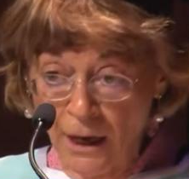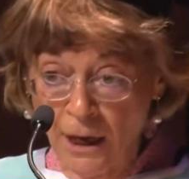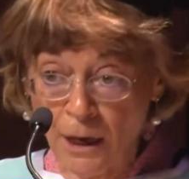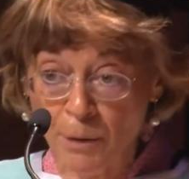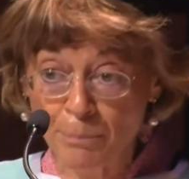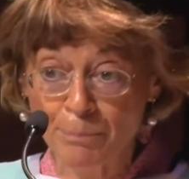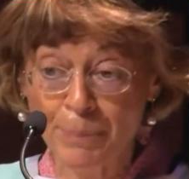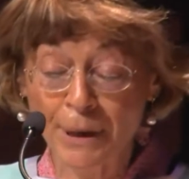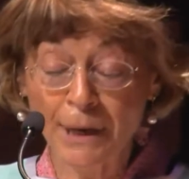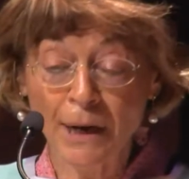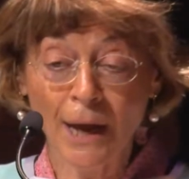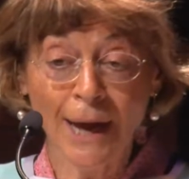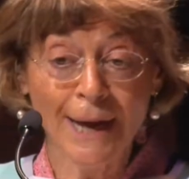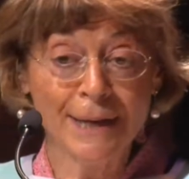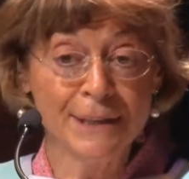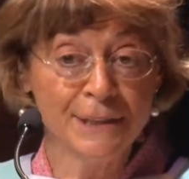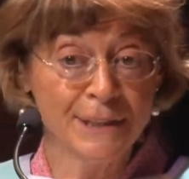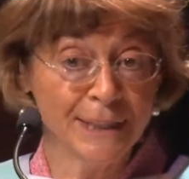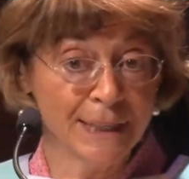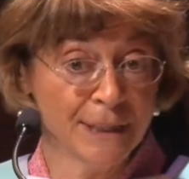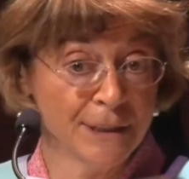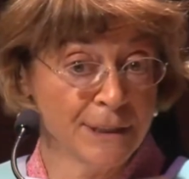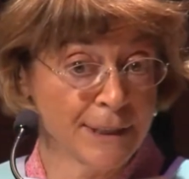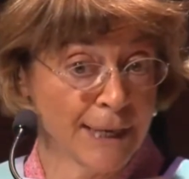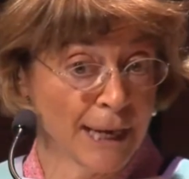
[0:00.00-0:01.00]
But I
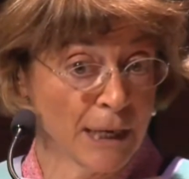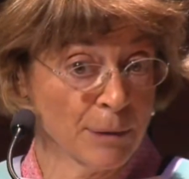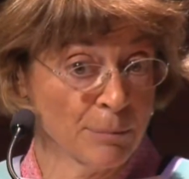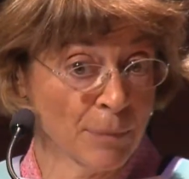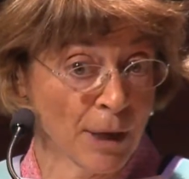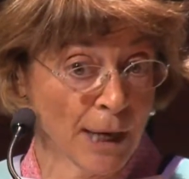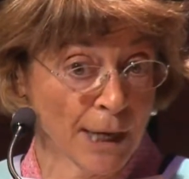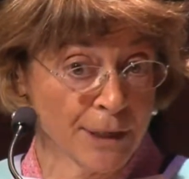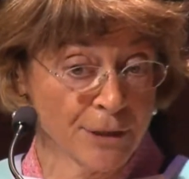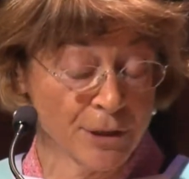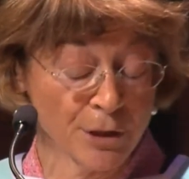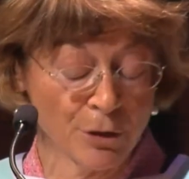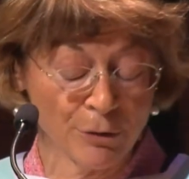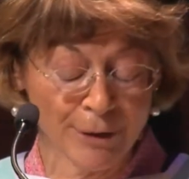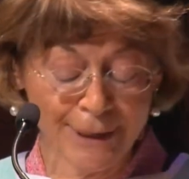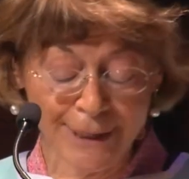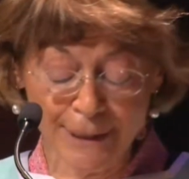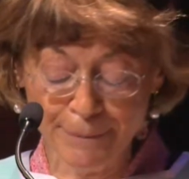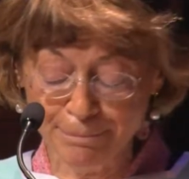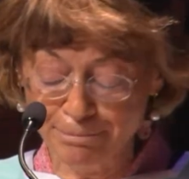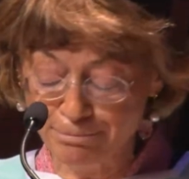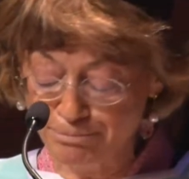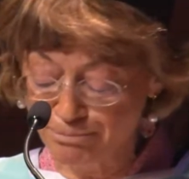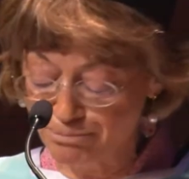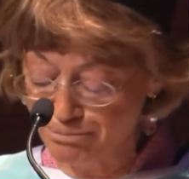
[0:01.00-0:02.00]
did get my
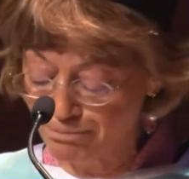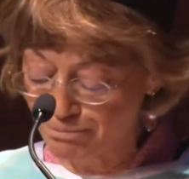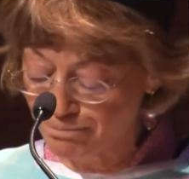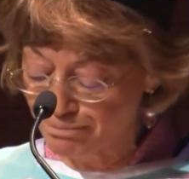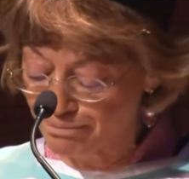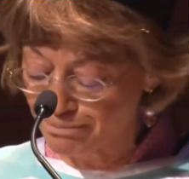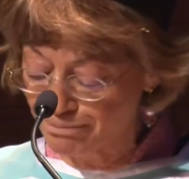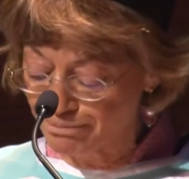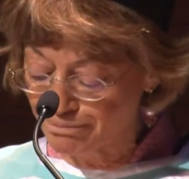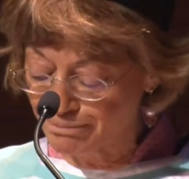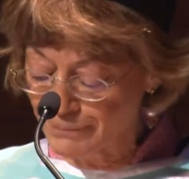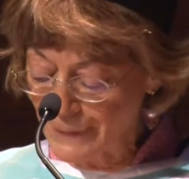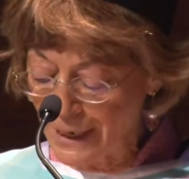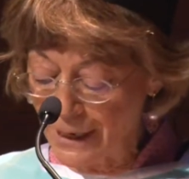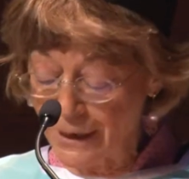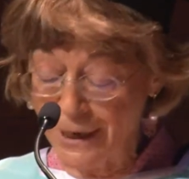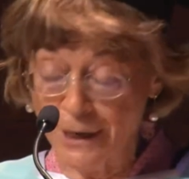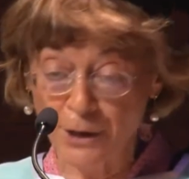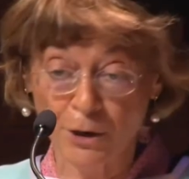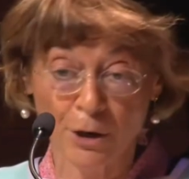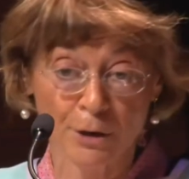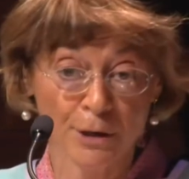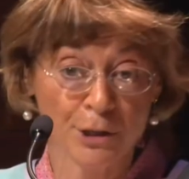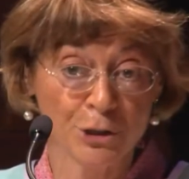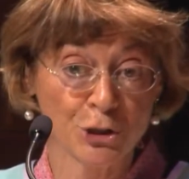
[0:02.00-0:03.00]
degree, and I
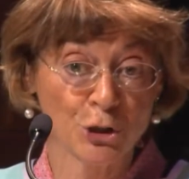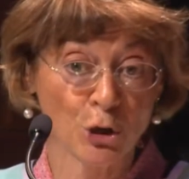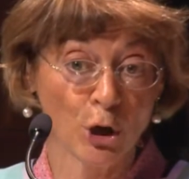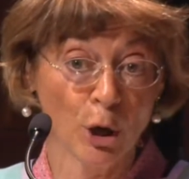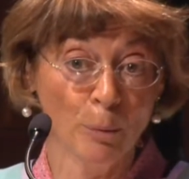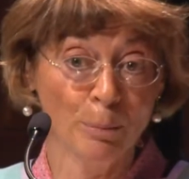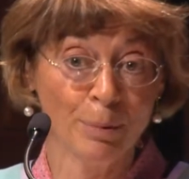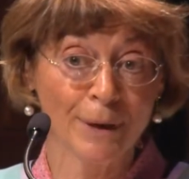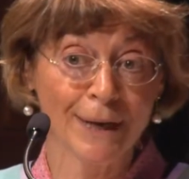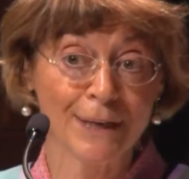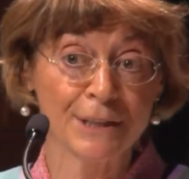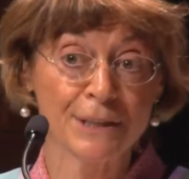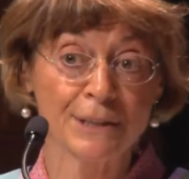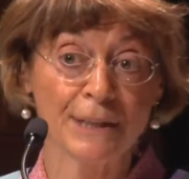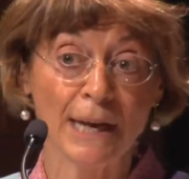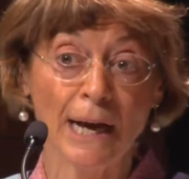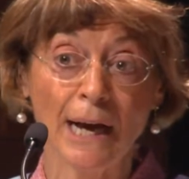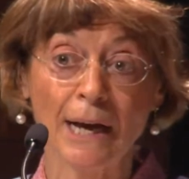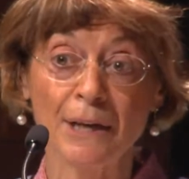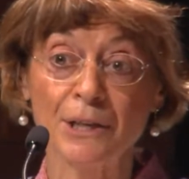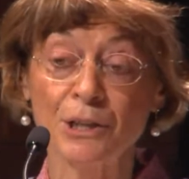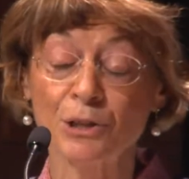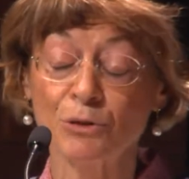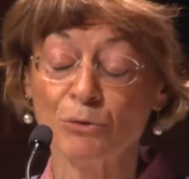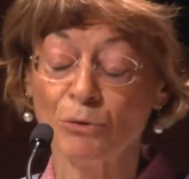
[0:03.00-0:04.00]
got a job as an
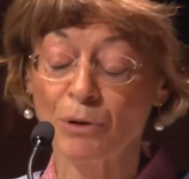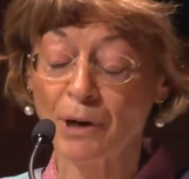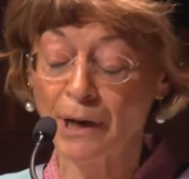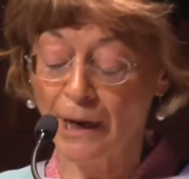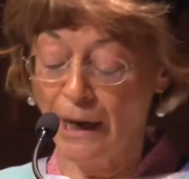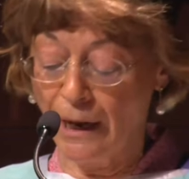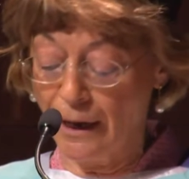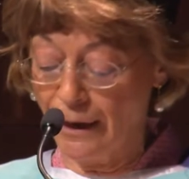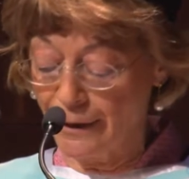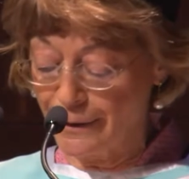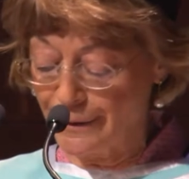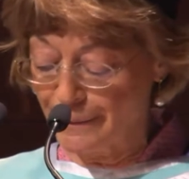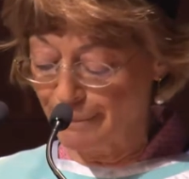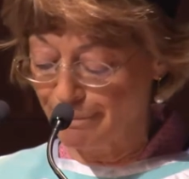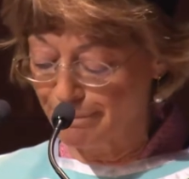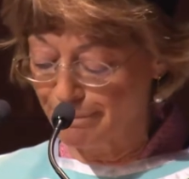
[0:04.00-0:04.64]
article clerk.